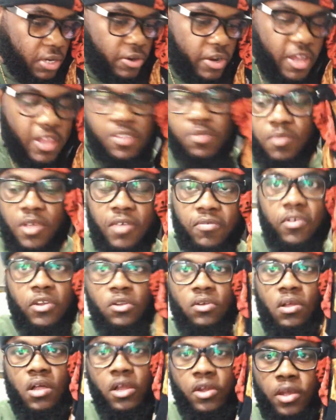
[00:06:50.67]
rice me have
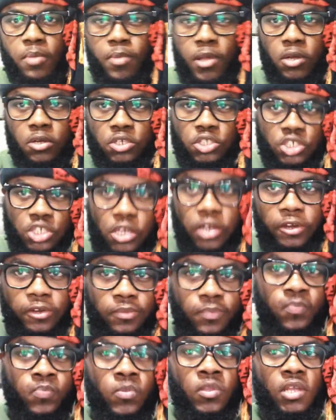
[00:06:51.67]
enough. Alright, me go share
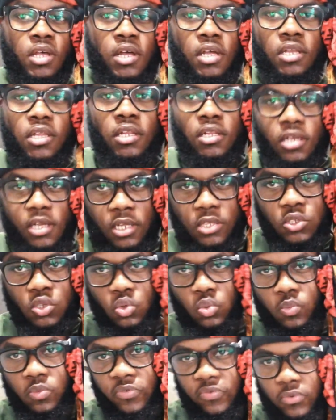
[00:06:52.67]
and then
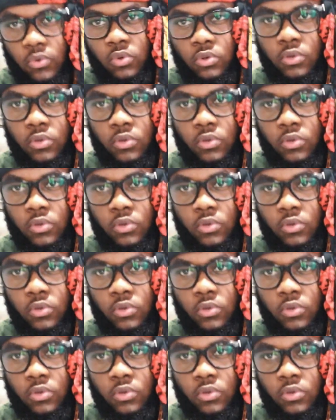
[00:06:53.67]
consume my food.